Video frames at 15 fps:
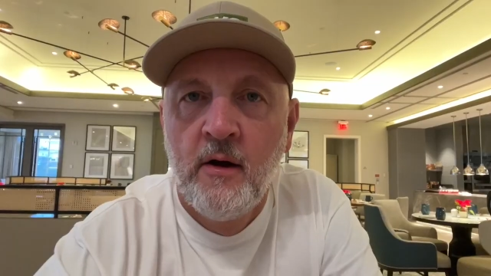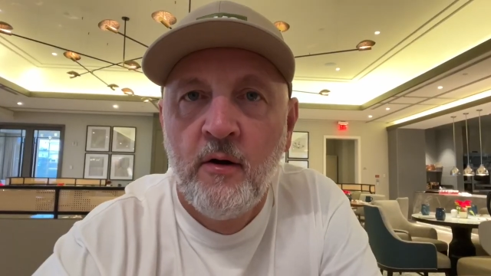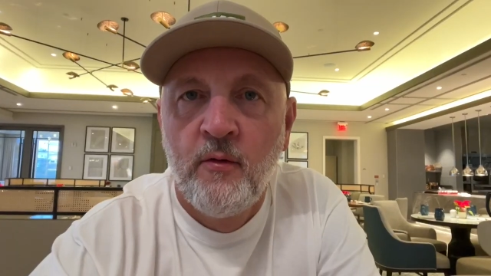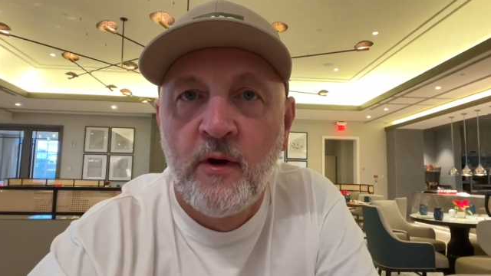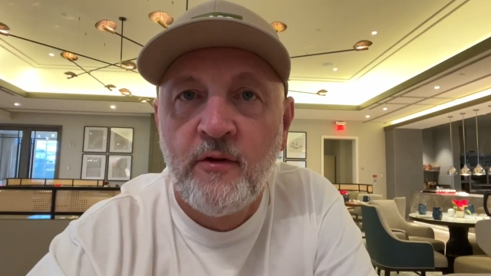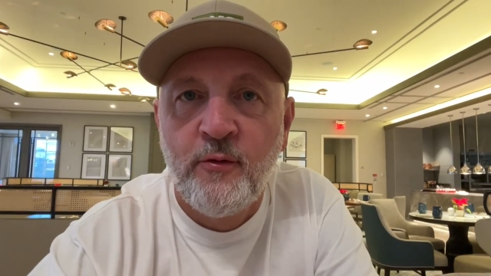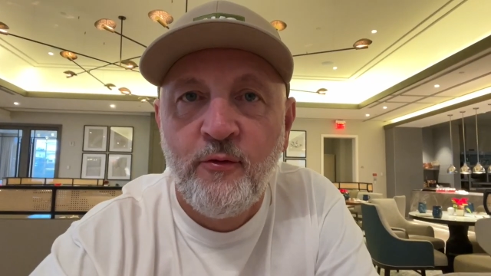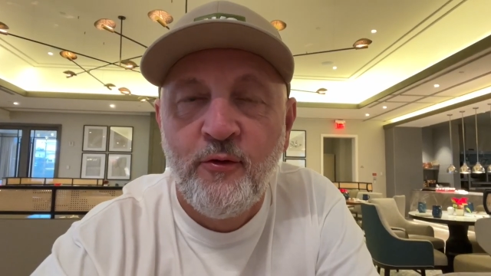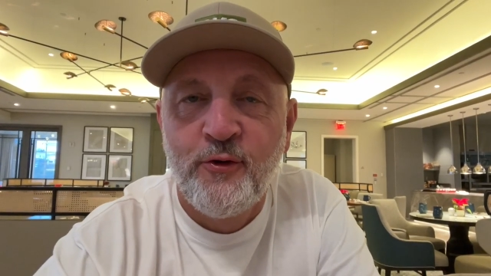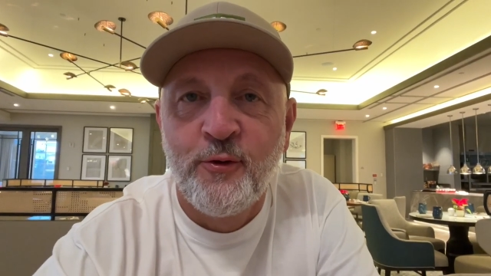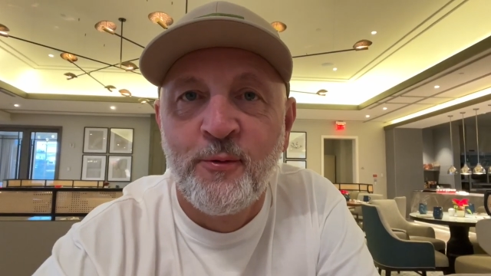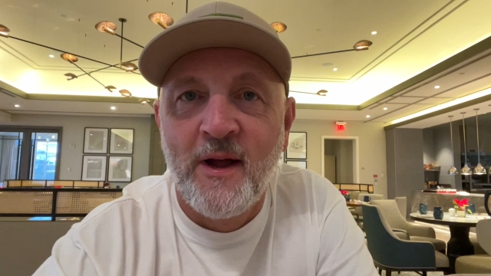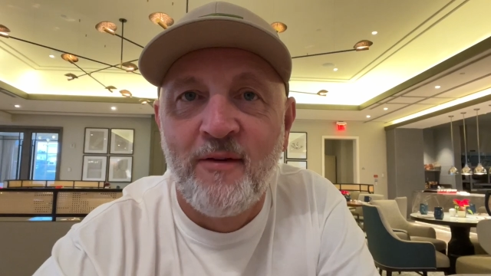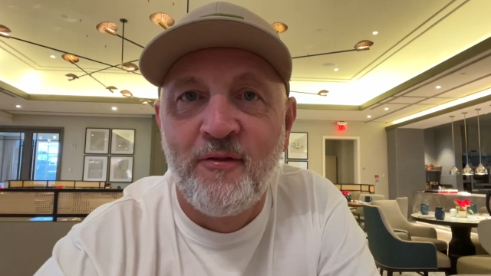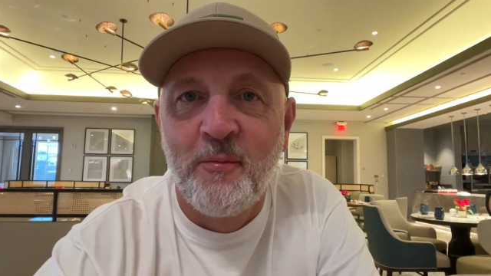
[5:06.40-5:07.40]
Right, so we've just
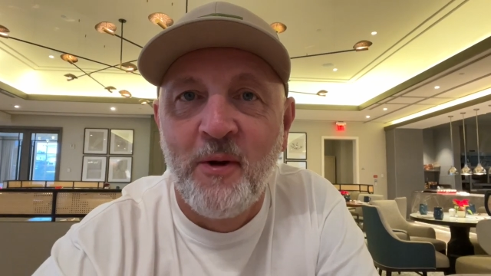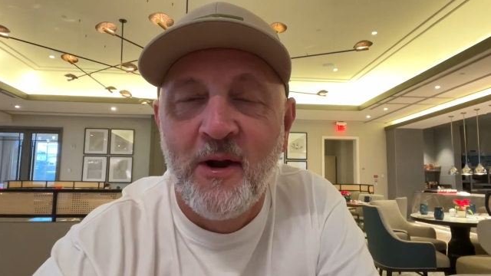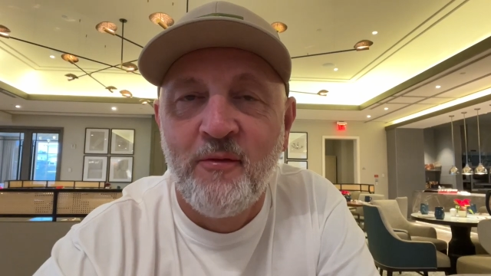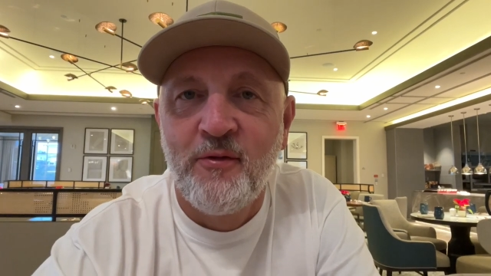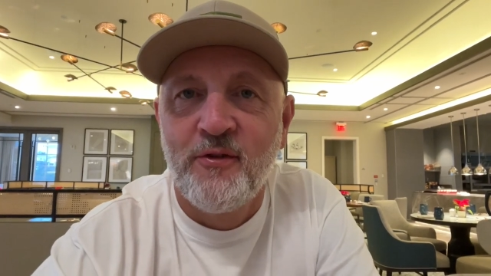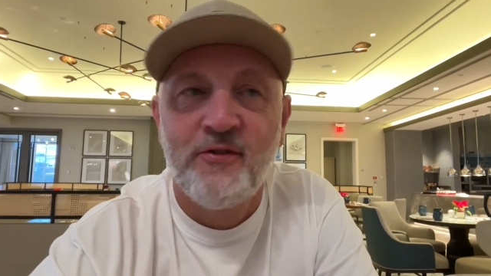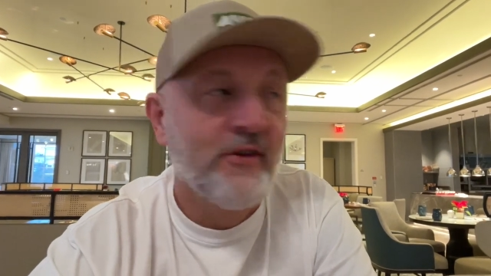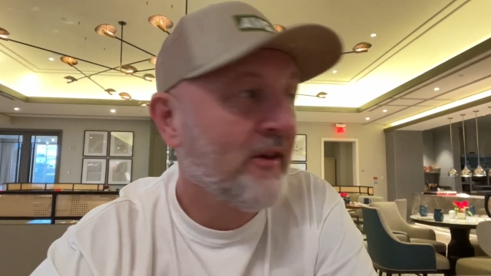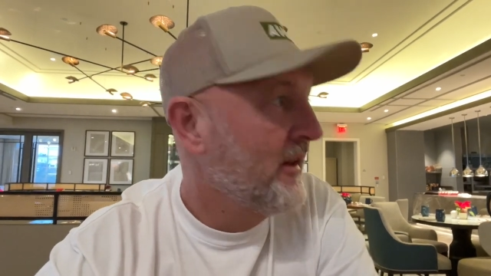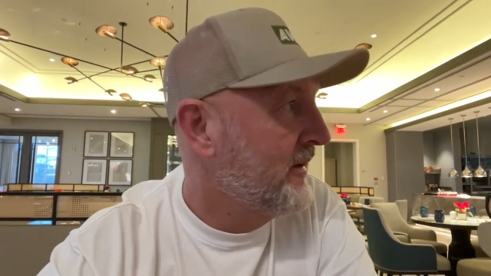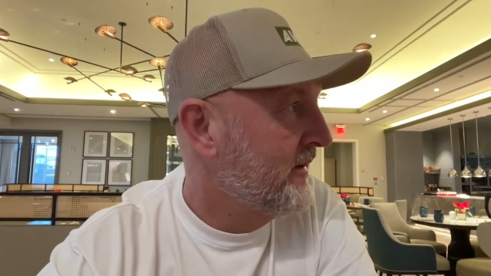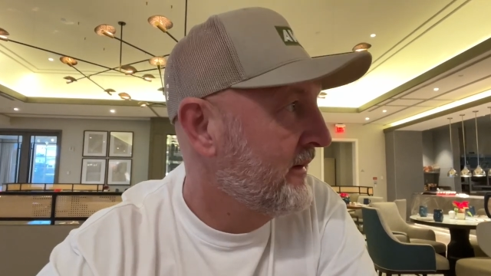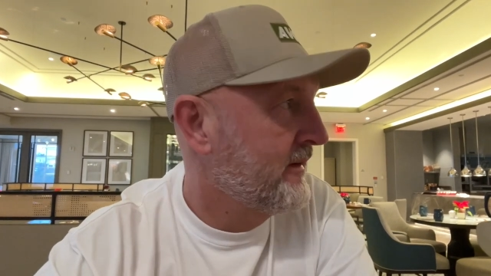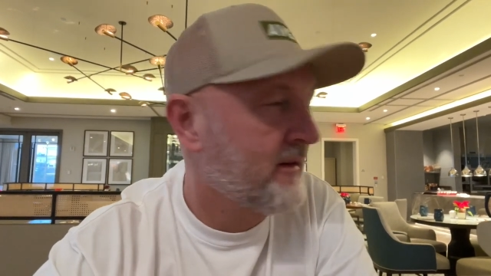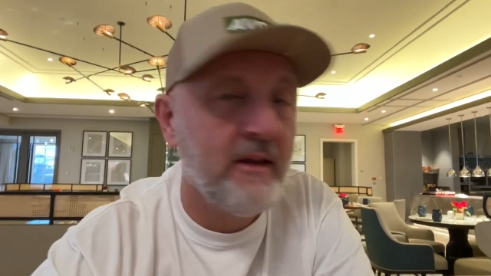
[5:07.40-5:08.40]
come down for breakfast, and
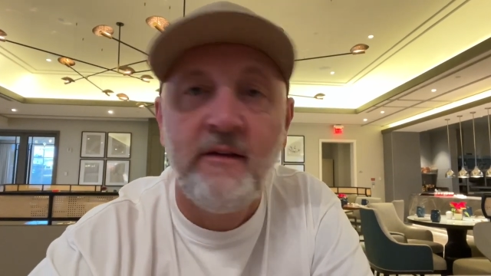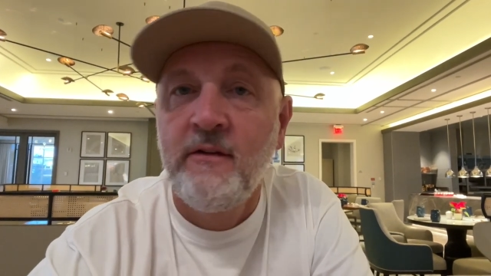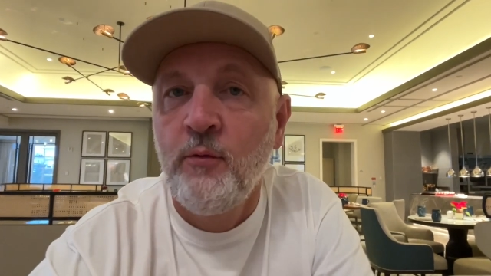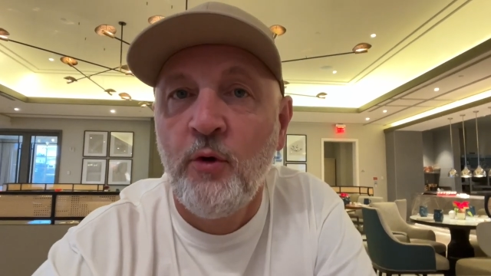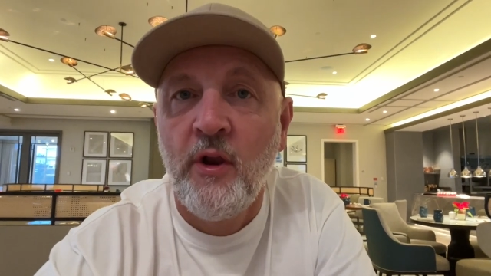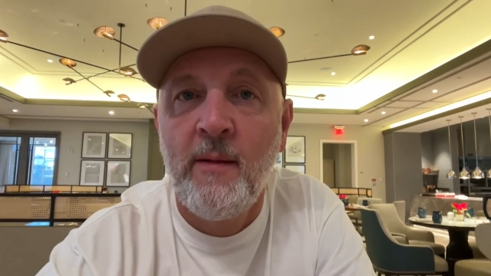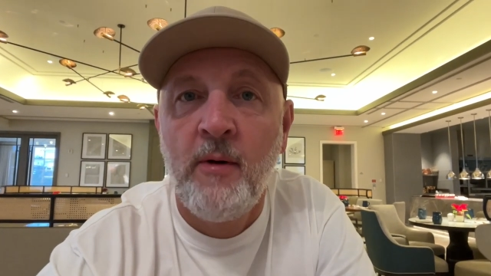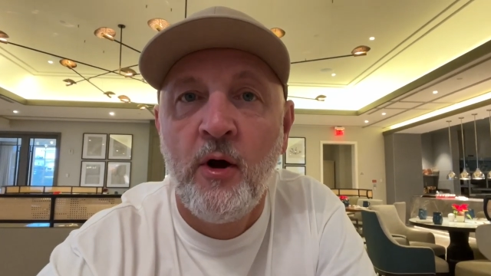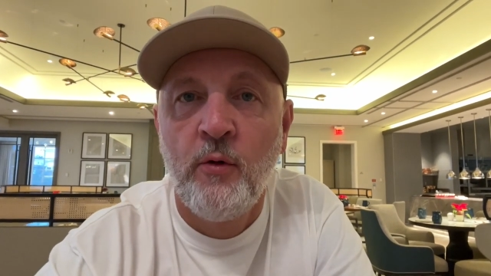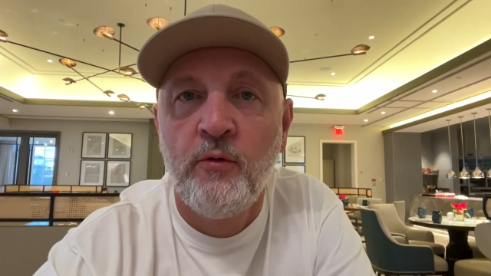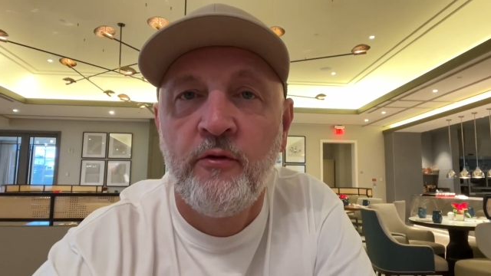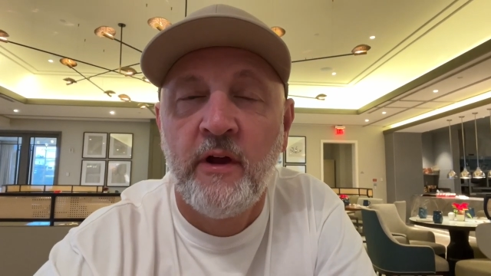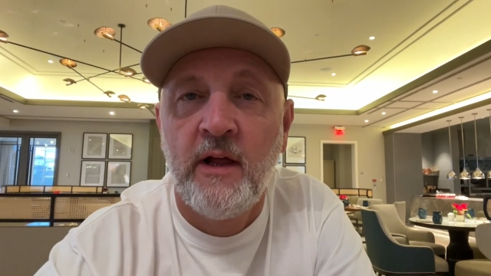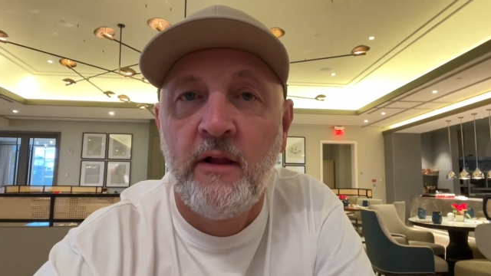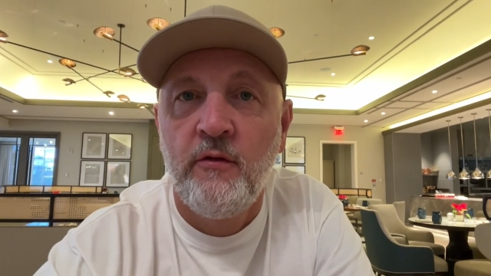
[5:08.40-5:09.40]
this is this is one of them
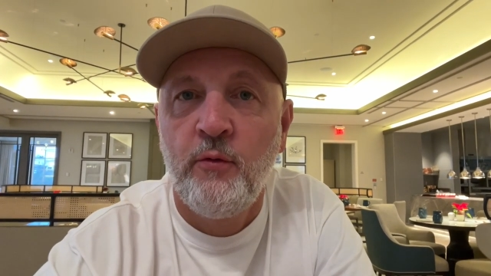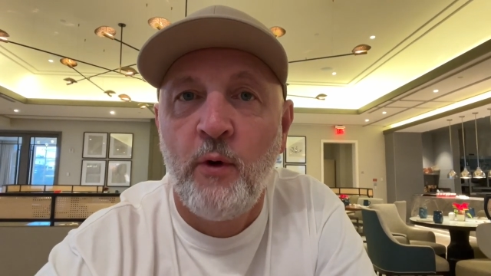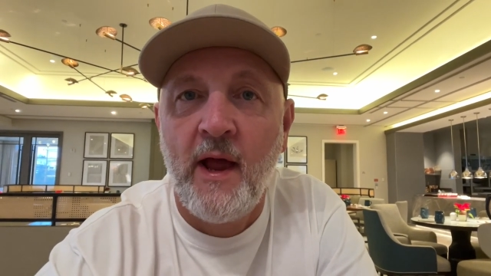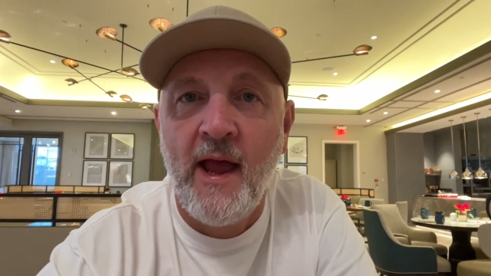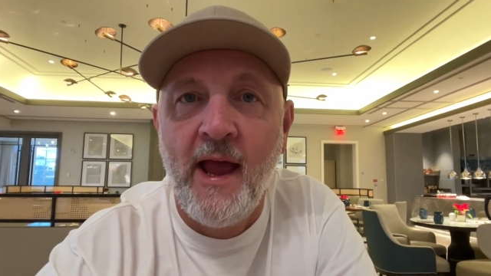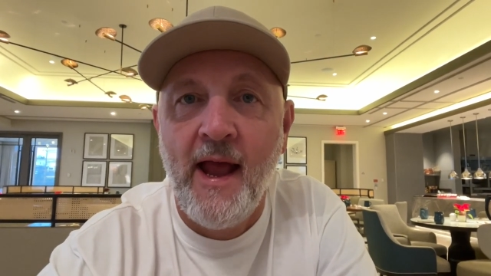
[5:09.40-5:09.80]
hotels where